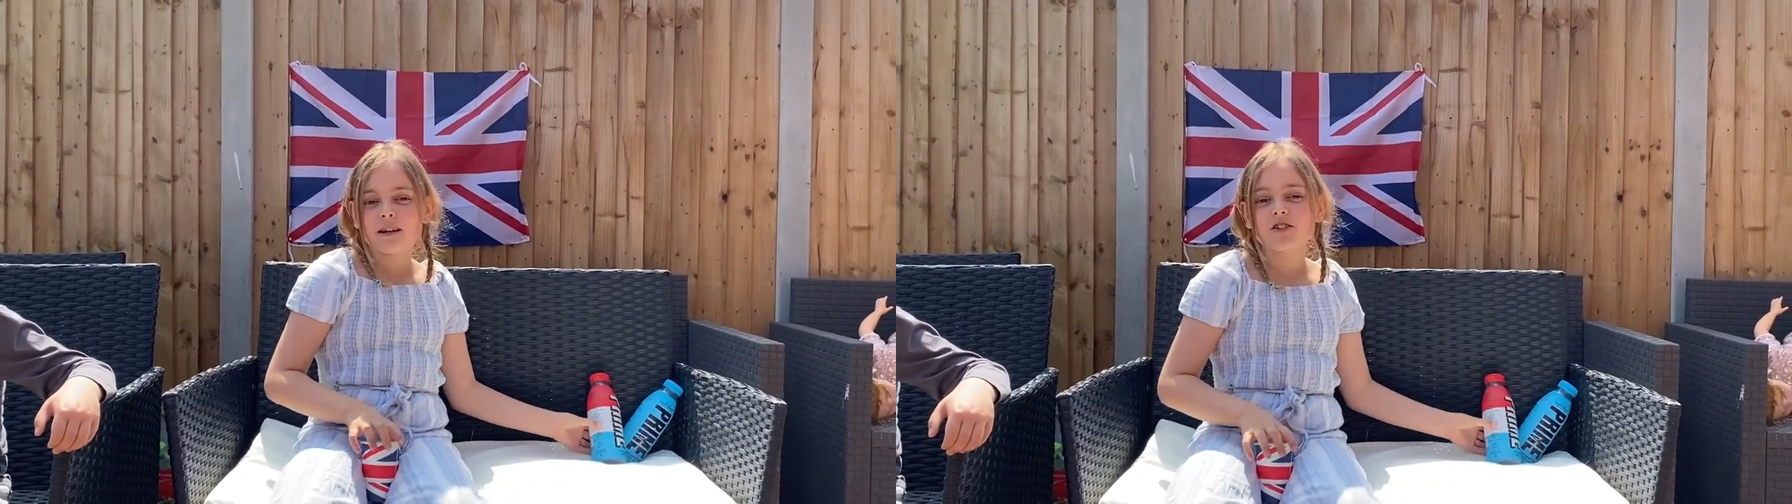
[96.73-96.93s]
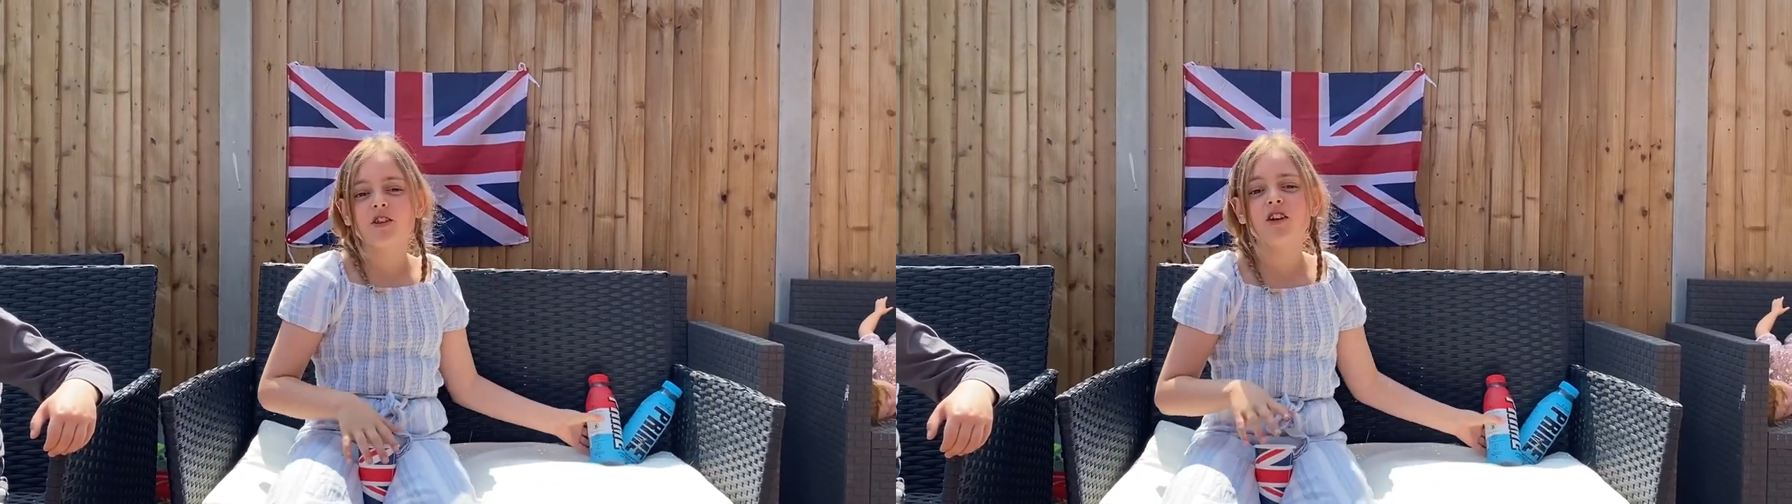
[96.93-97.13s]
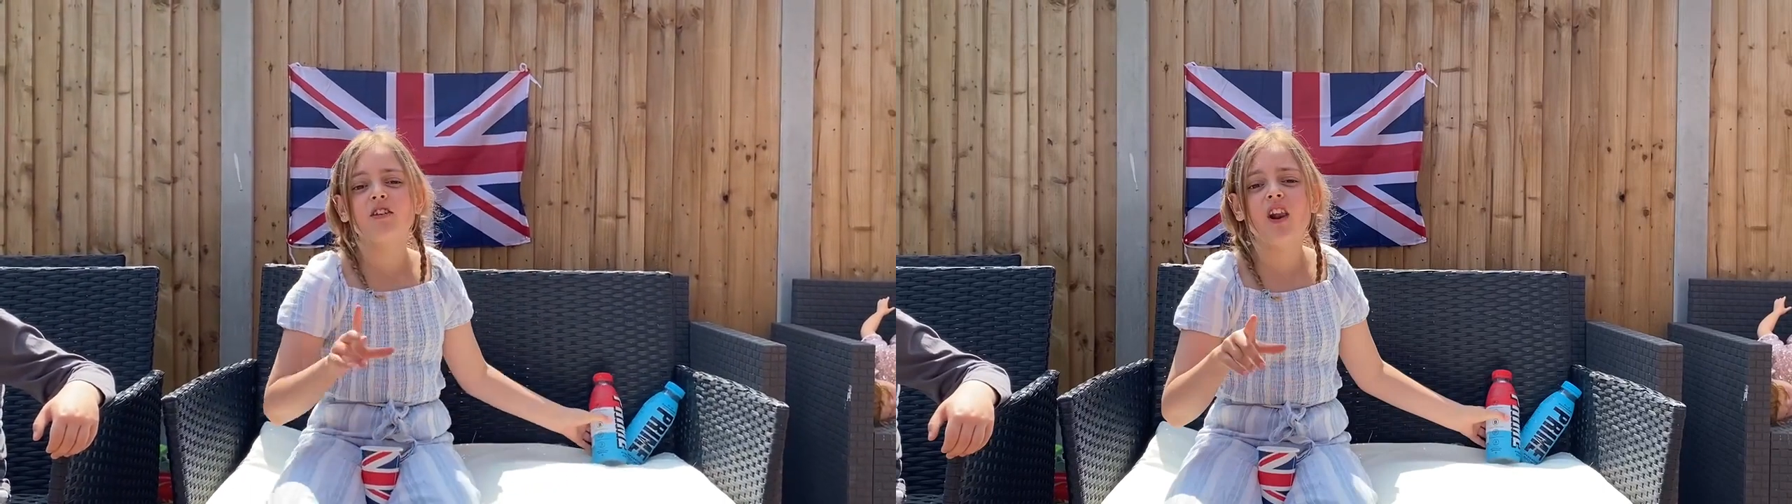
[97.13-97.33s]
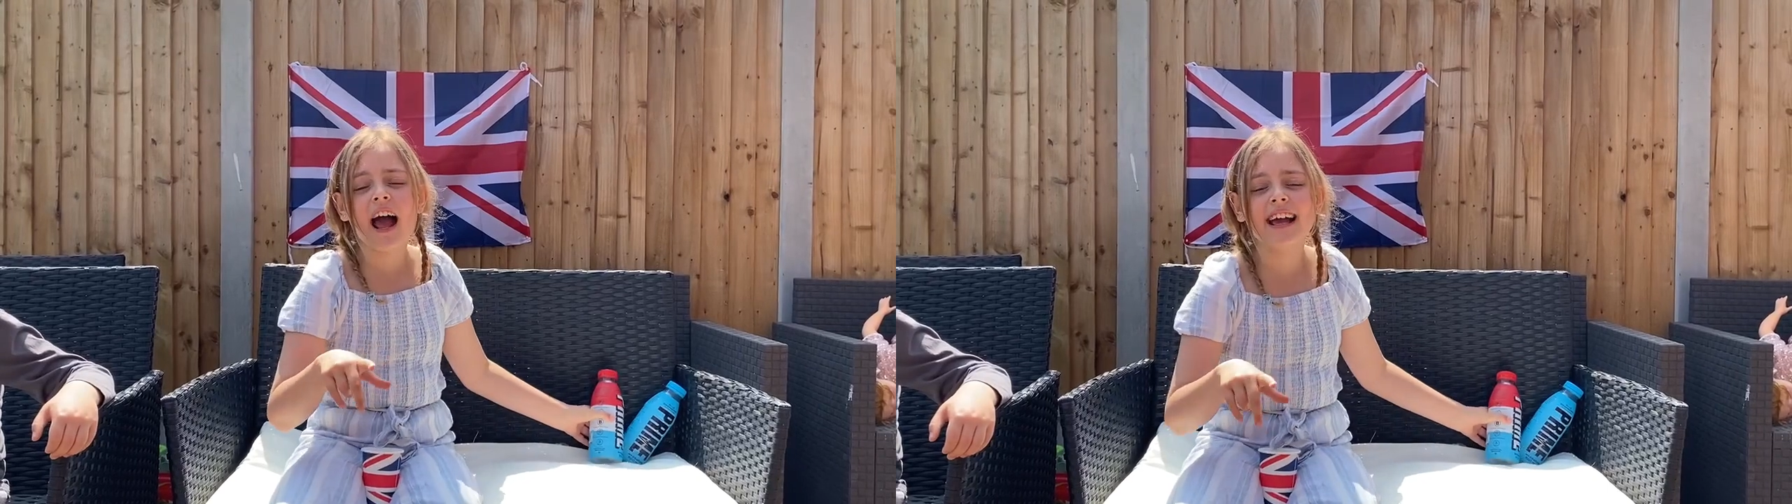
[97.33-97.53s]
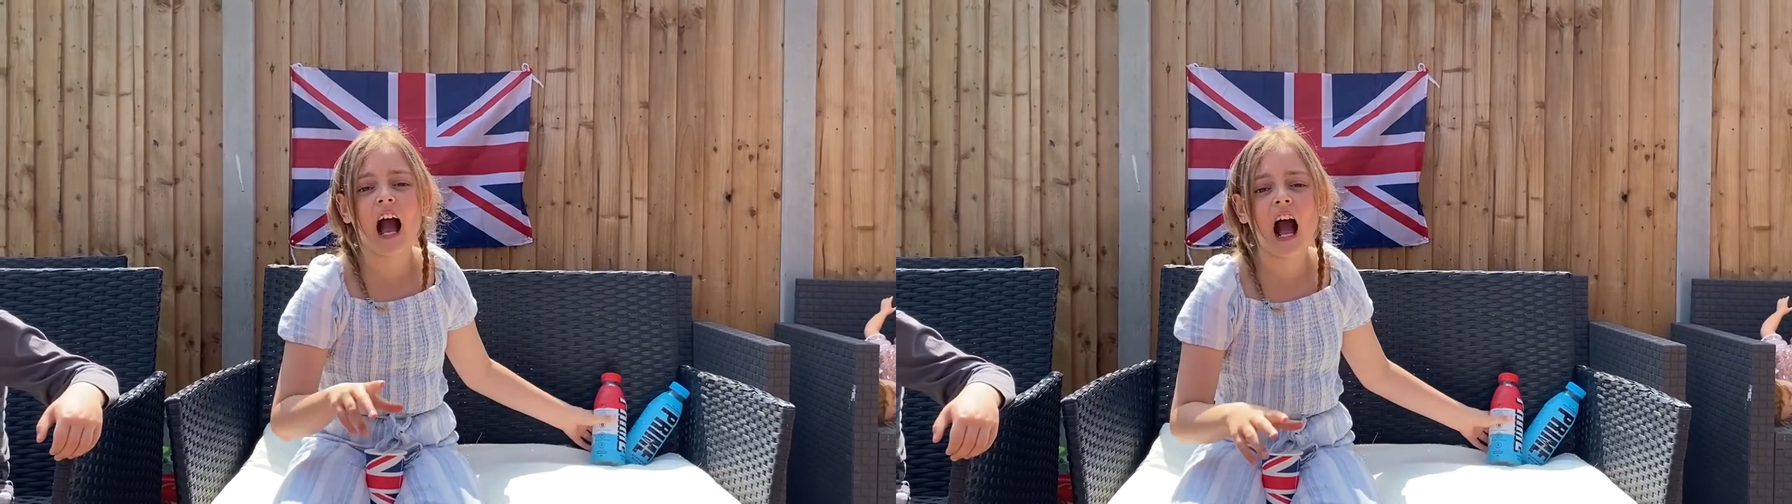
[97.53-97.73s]
Make sure that you
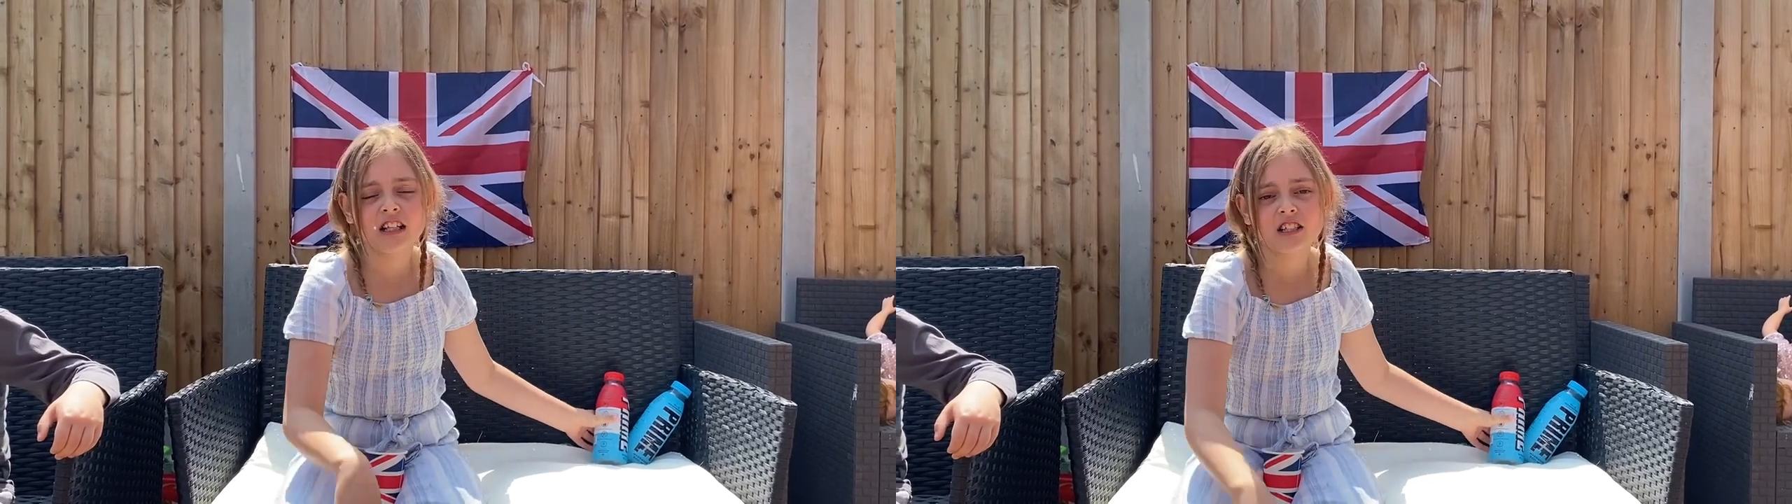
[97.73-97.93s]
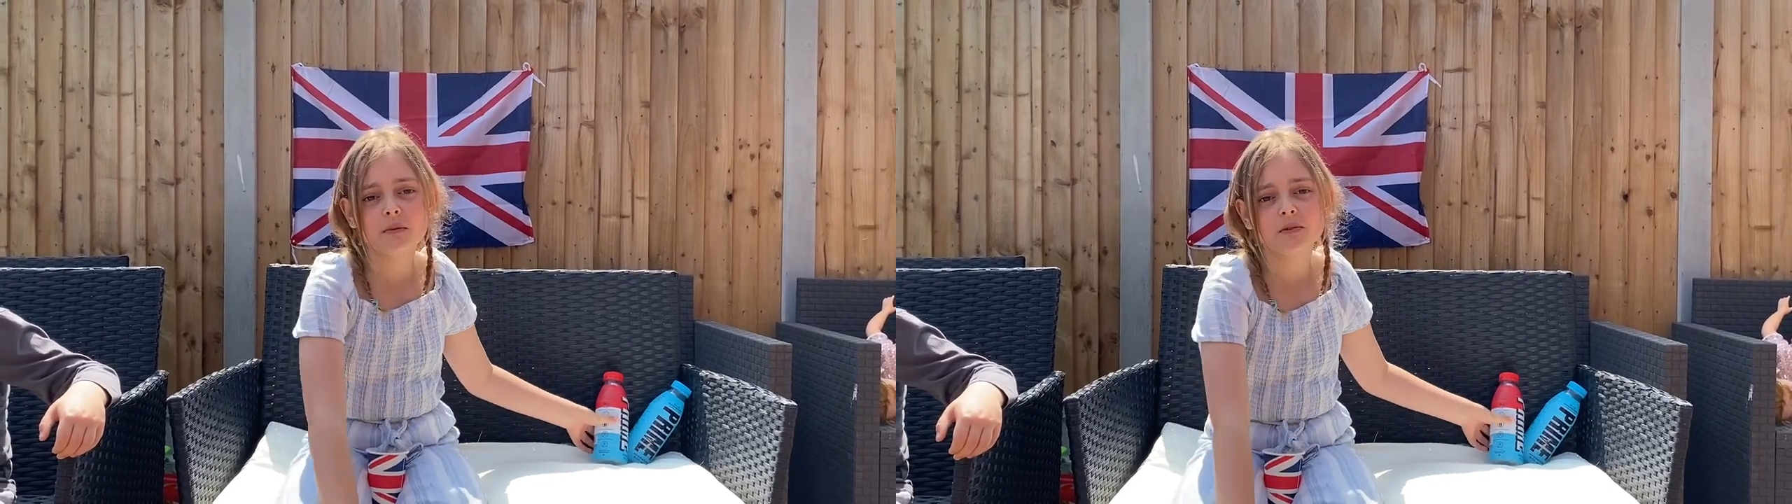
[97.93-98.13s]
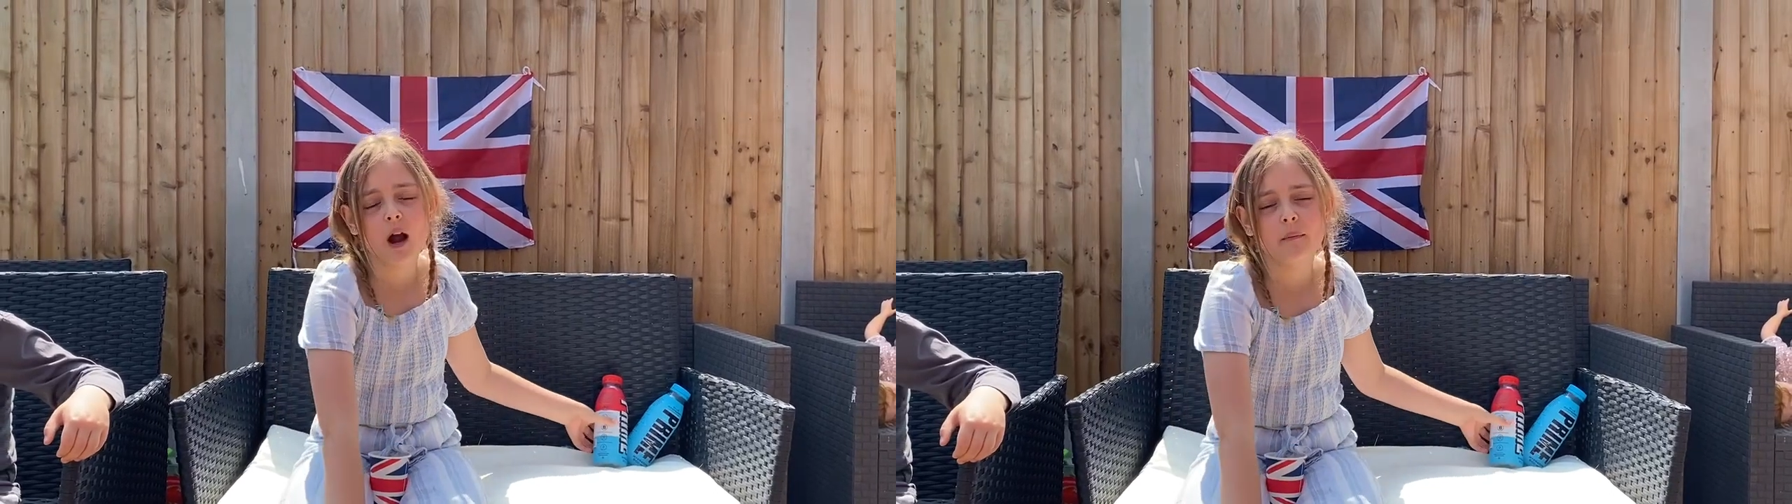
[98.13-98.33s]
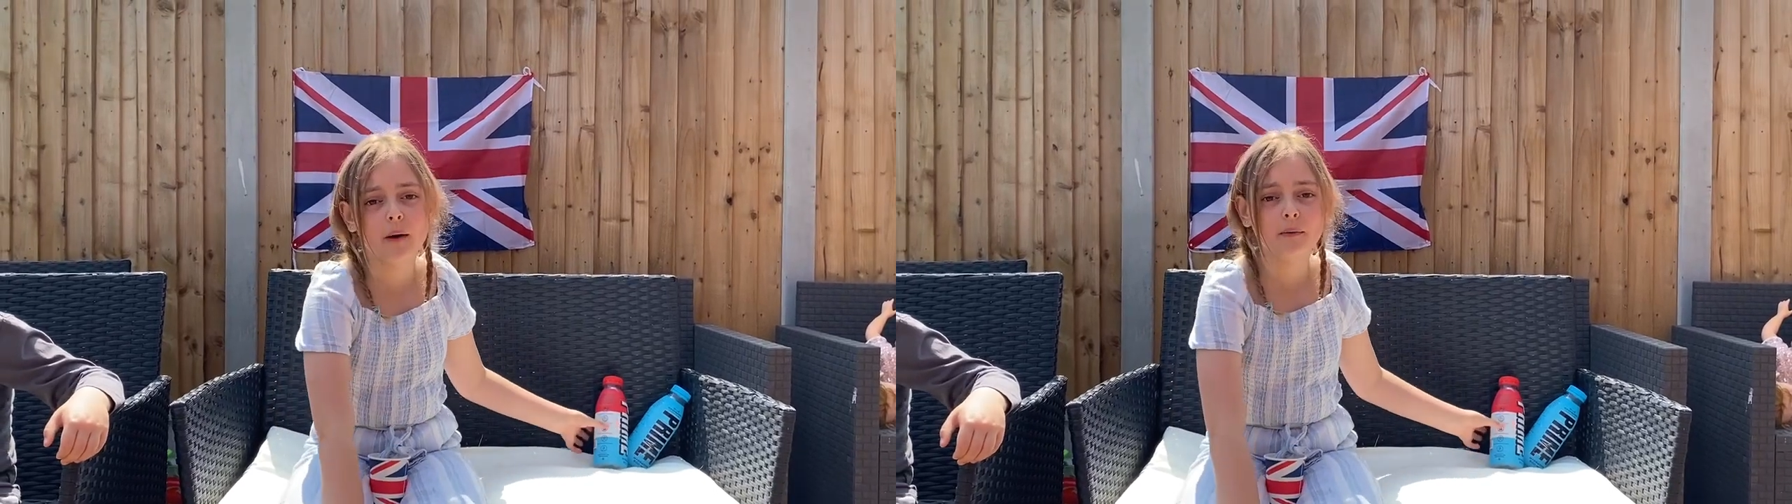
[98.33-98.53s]
like and subscribe,